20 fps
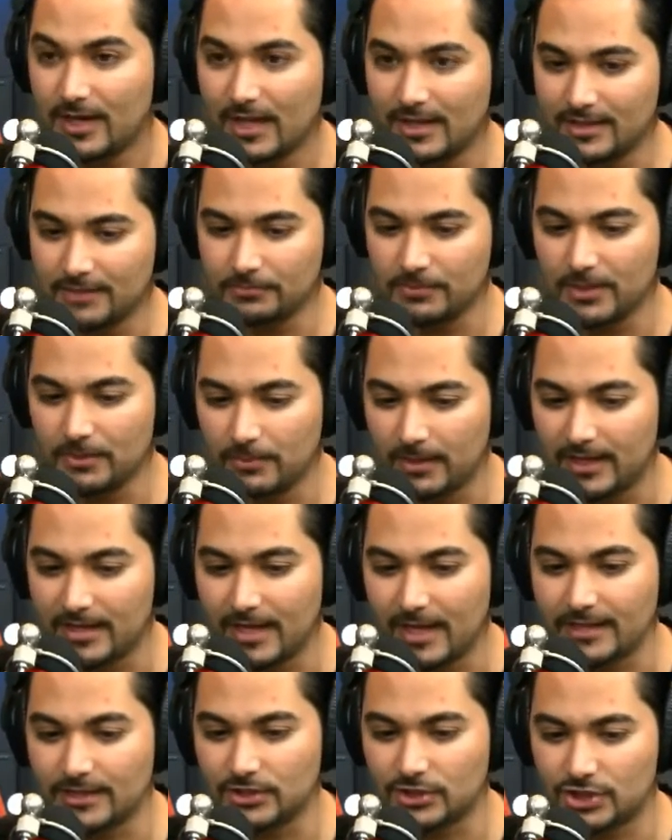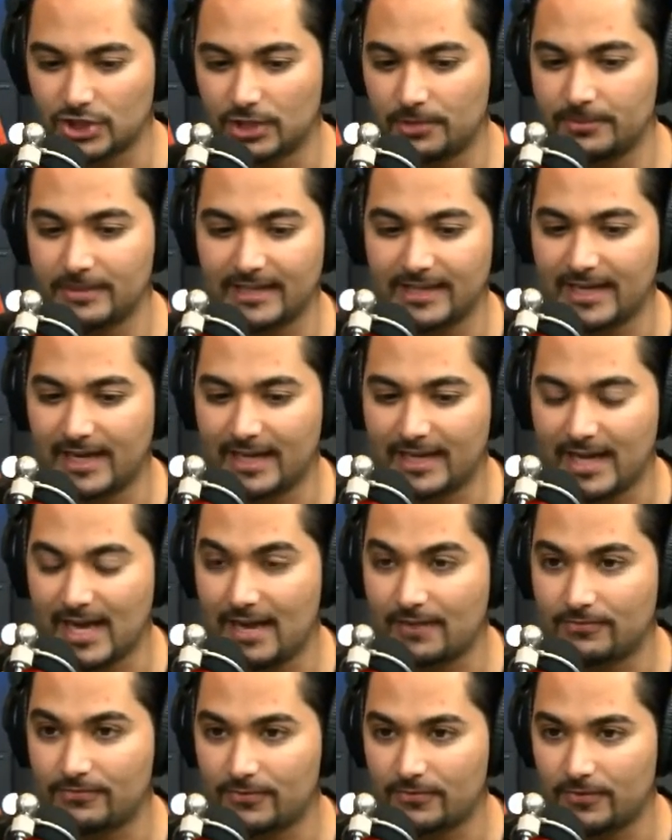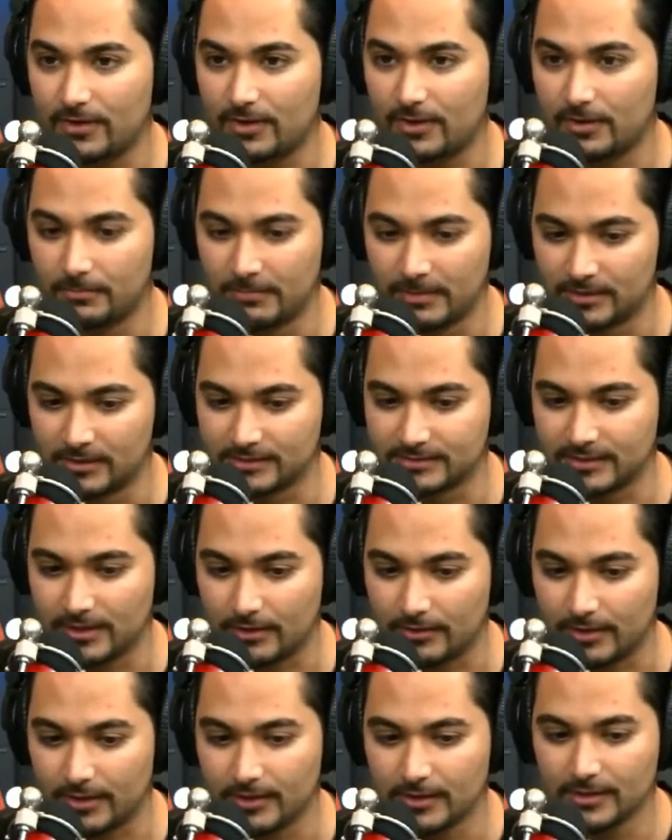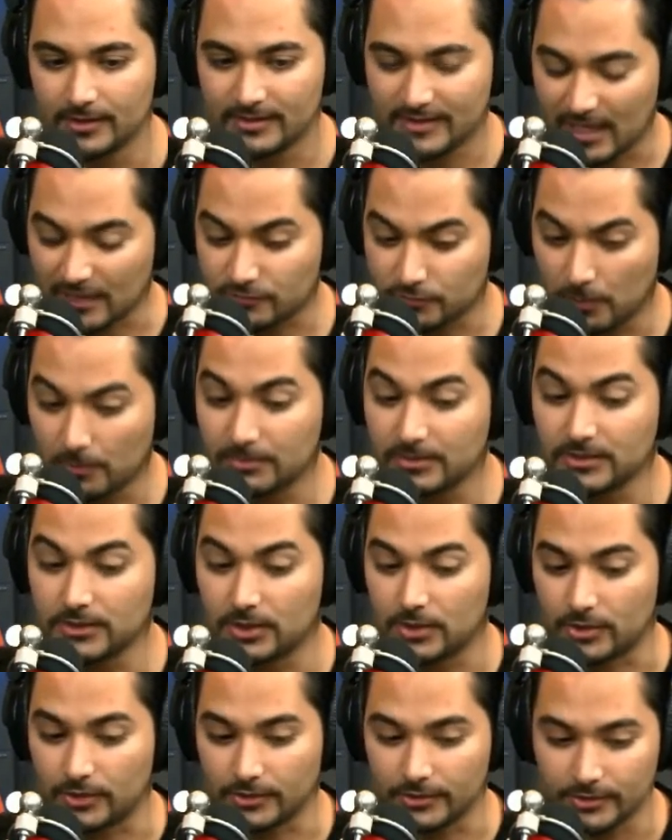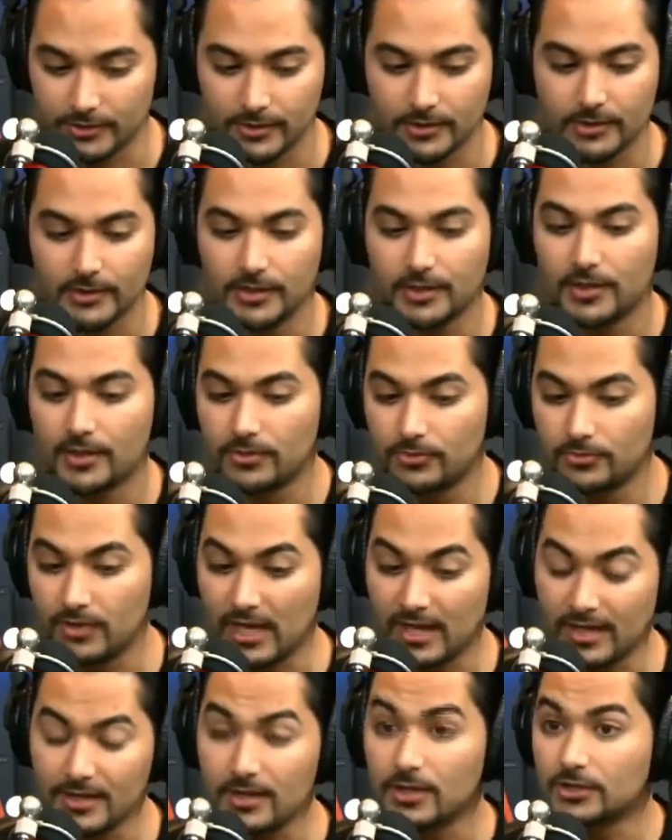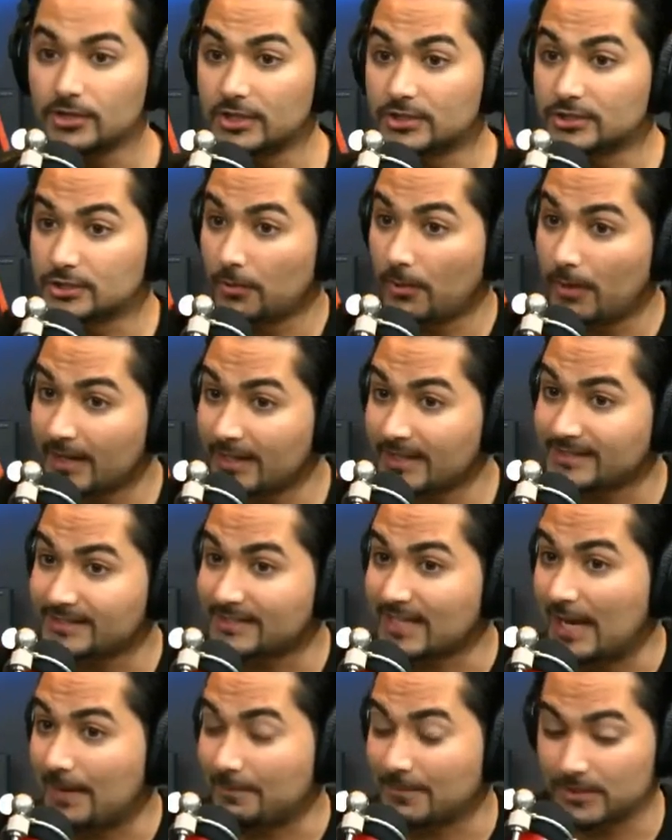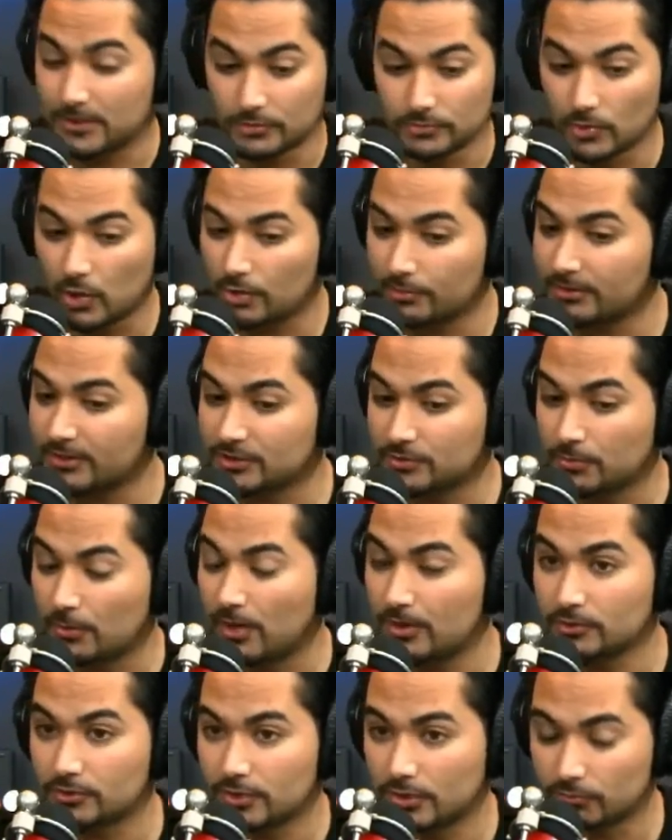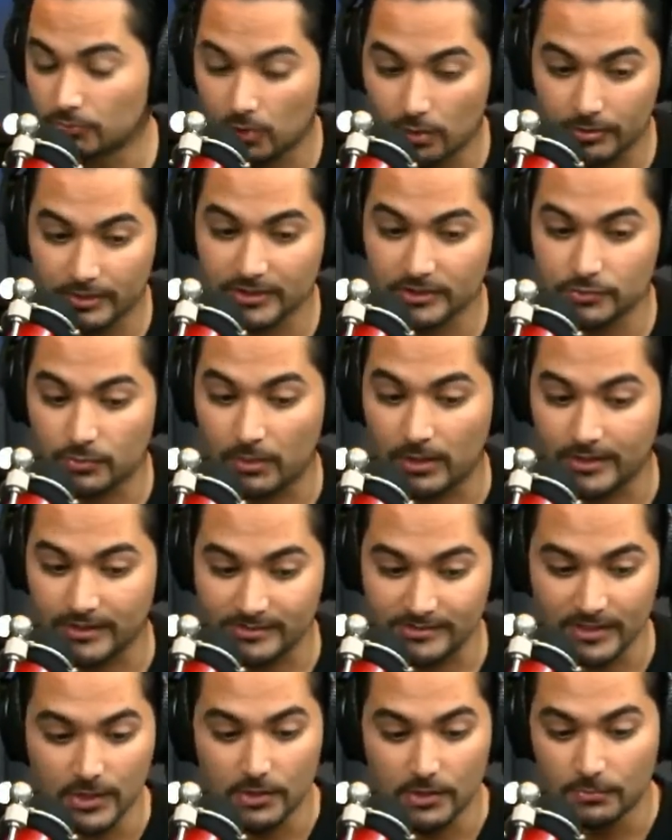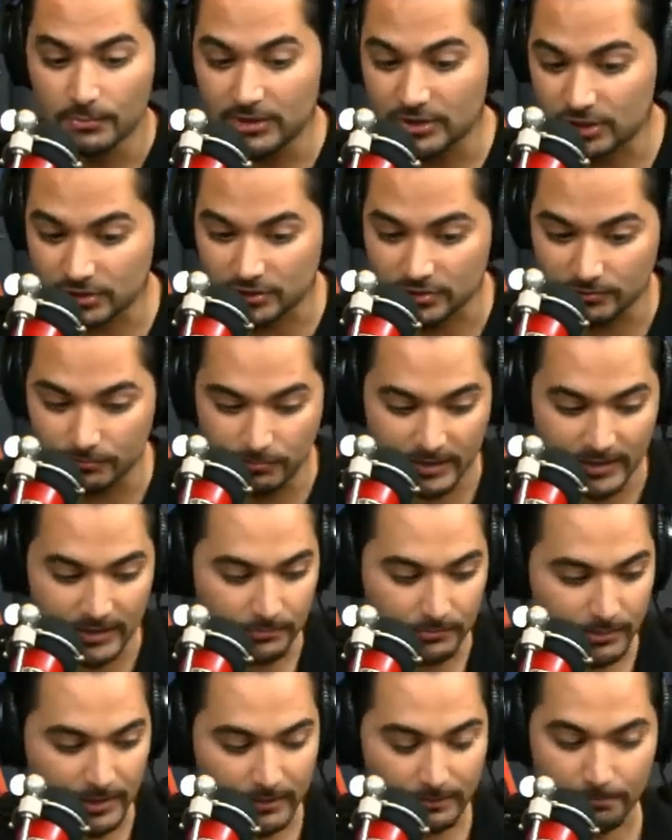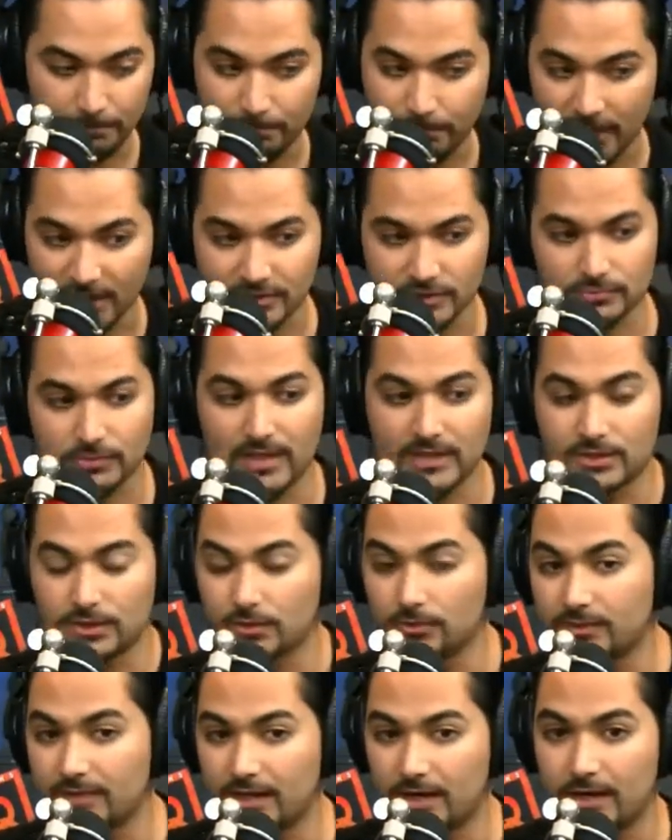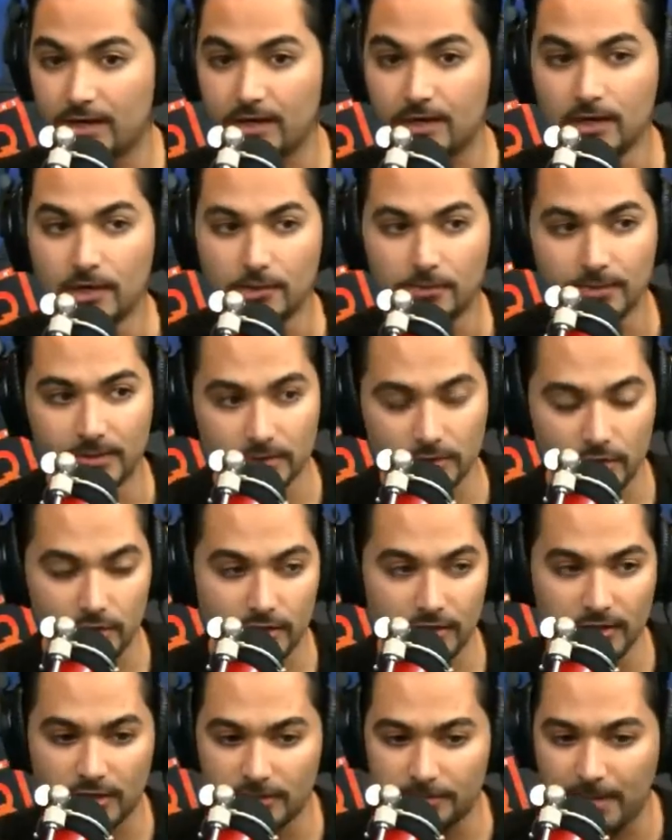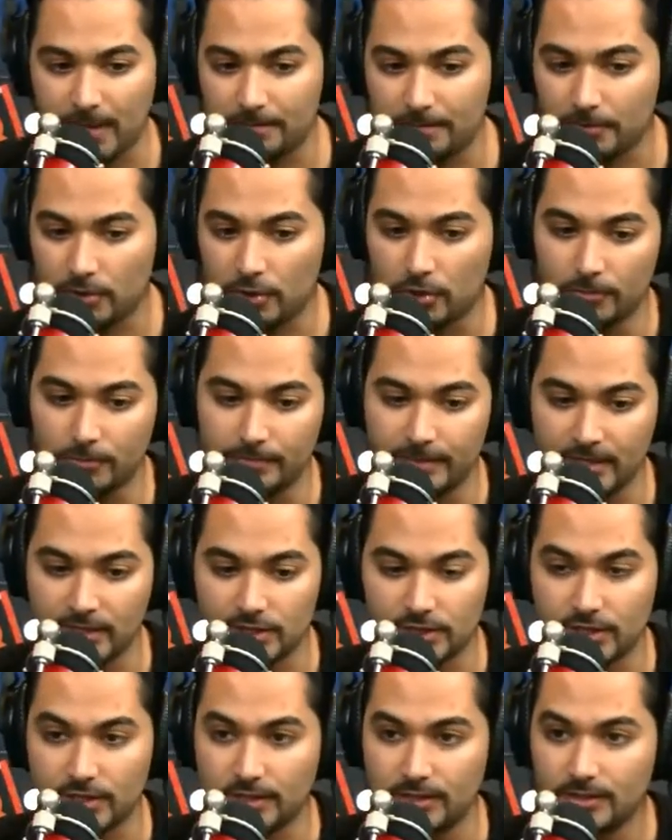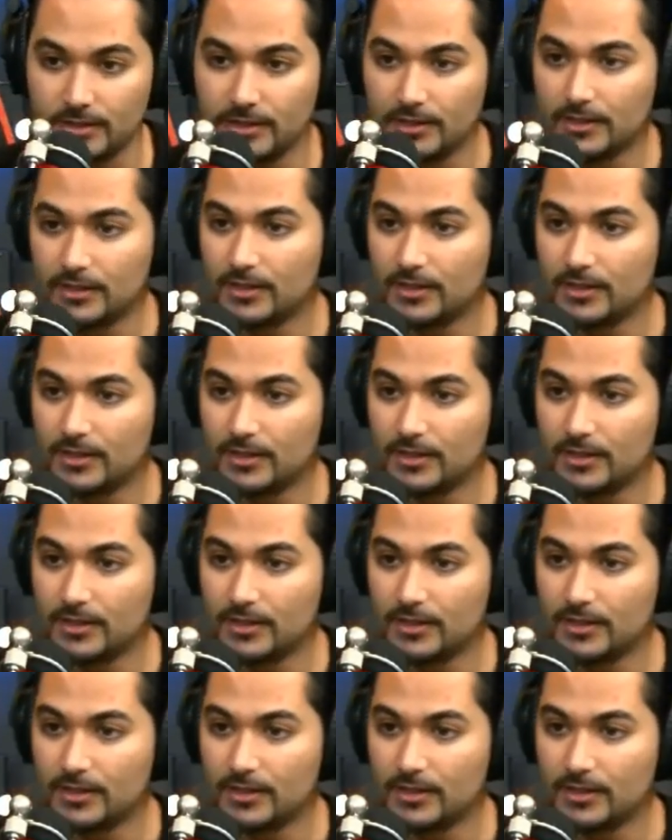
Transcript: and then we win, and then Germany can't have a military. That's what we learned. Then the 20s happened, the roaring tw- the roaring 20s. We just we we buzz right through there. We learn a little about prohibition.